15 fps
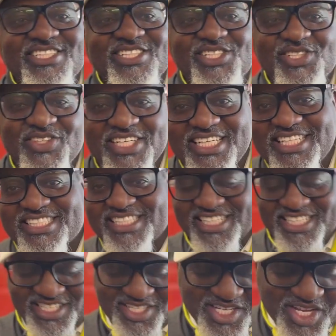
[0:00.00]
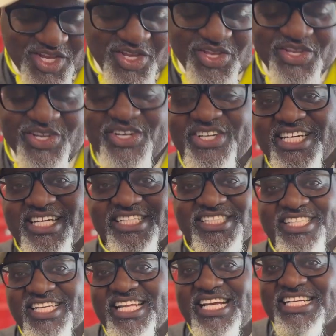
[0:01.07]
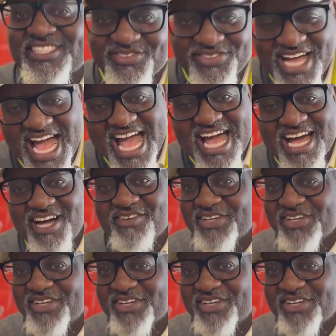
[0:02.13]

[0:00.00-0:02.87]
switch, and you're going to need a selector valve,